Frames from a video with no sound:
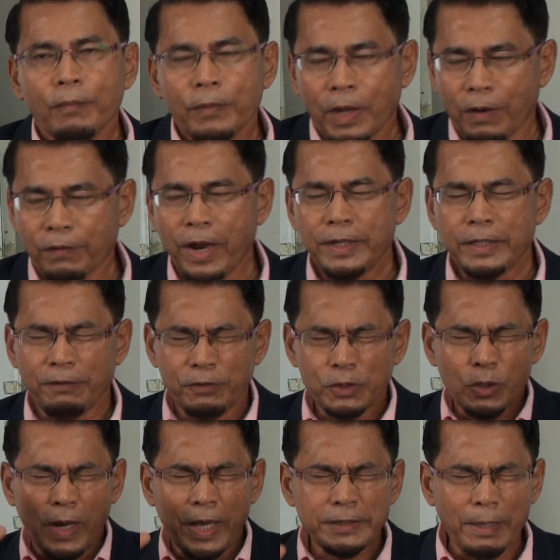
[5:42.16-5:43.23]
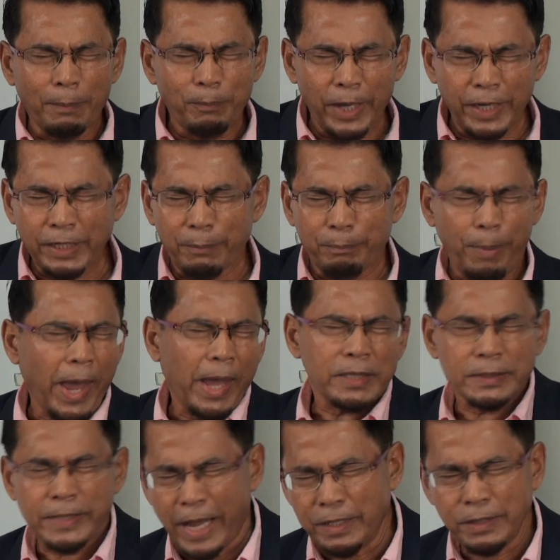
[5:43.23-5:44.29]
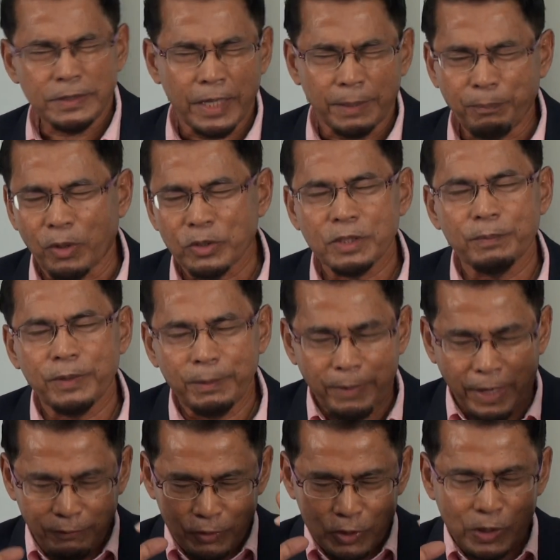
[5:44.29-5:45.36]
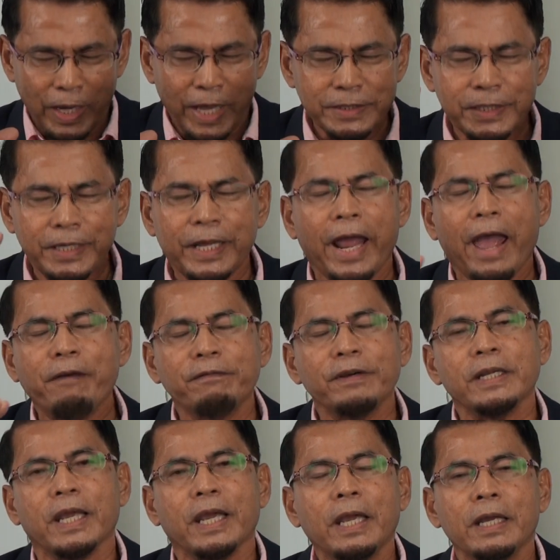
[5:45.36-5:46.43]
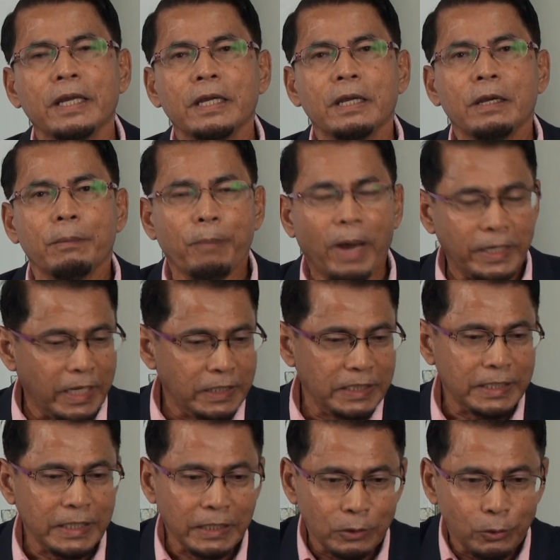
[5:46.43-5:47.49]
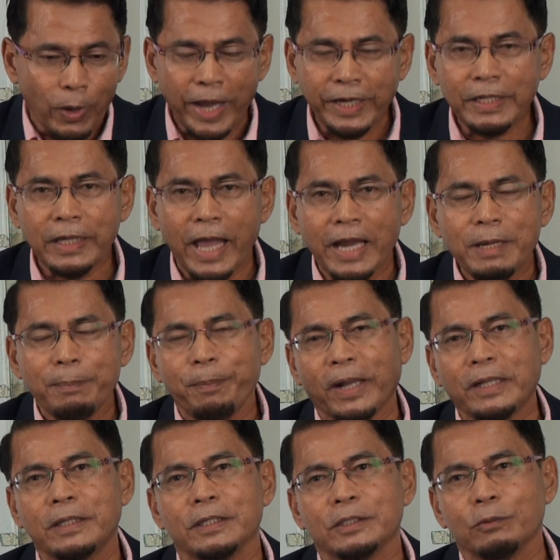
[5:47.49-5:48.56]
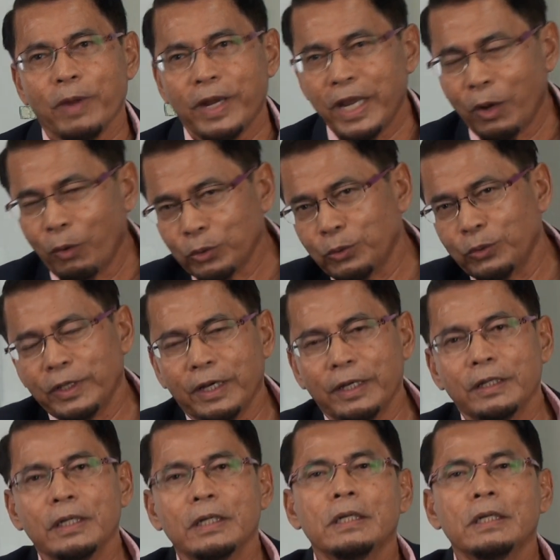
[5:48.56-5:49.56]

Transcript: all right, they visualize they're playing the best tennis that possible by visualizing it every day, but they didn't do any practice. When they go to the